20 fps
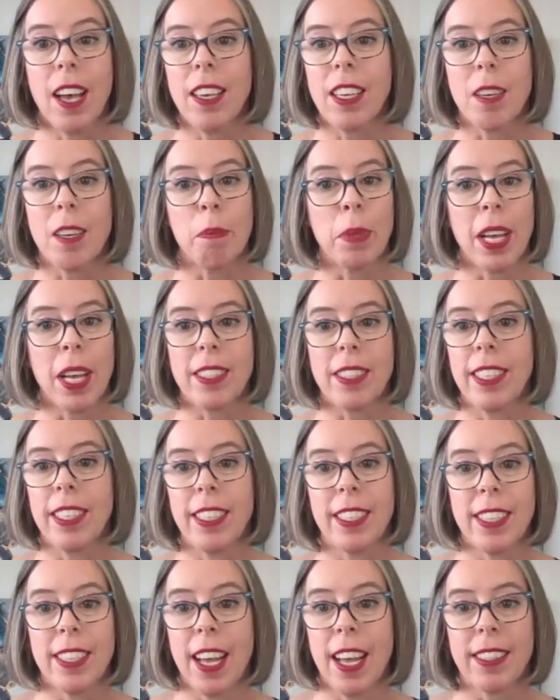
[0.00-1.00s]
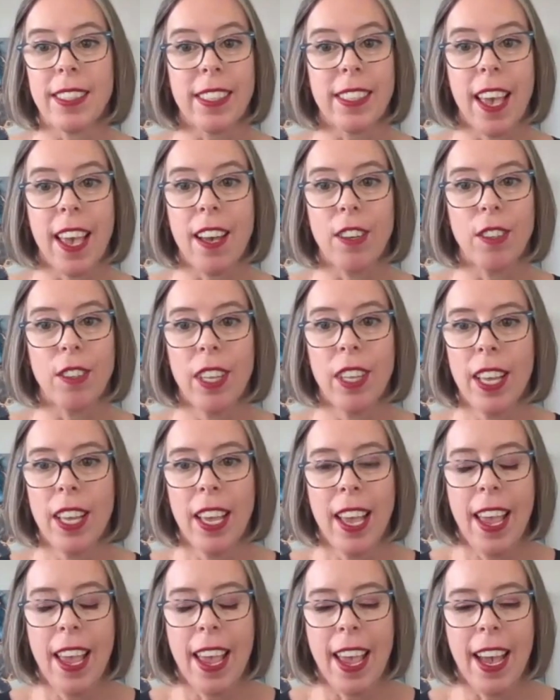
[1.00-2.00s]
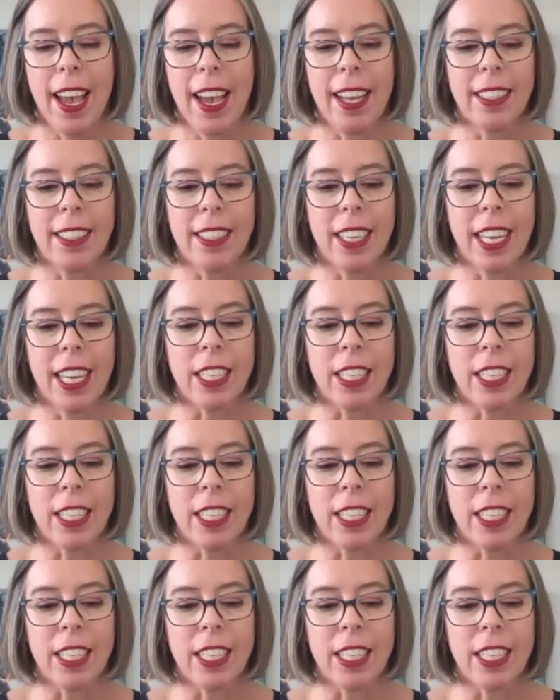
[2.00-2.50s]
tell you, complexity does not scale. And